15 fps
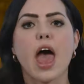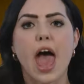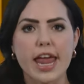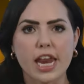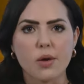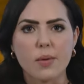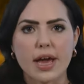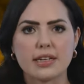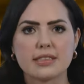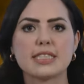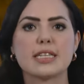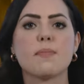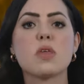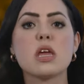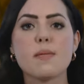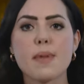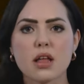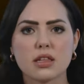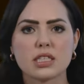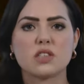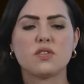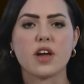Anyway, something
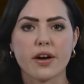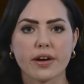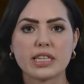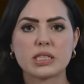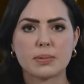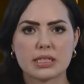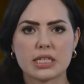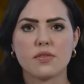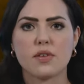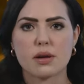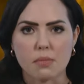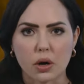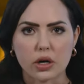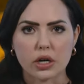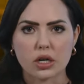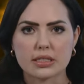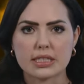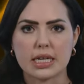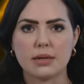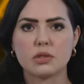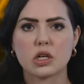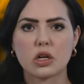about this very specific murder
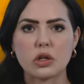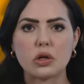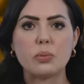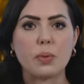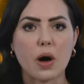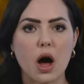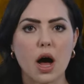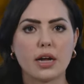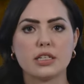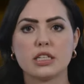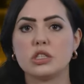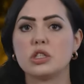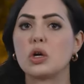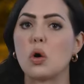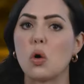seemed to clue Bond into